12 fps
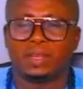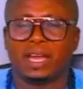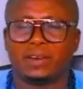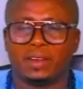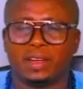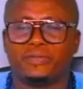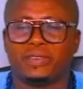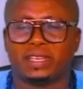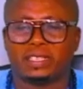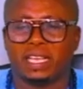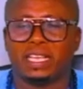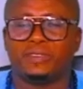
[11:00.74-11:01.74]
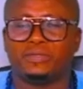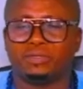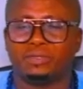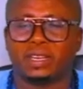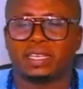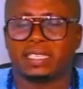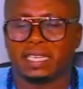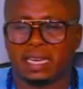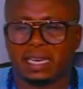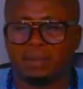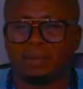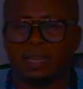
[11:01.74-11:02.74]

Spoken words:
ho yare first e ye futu kese na na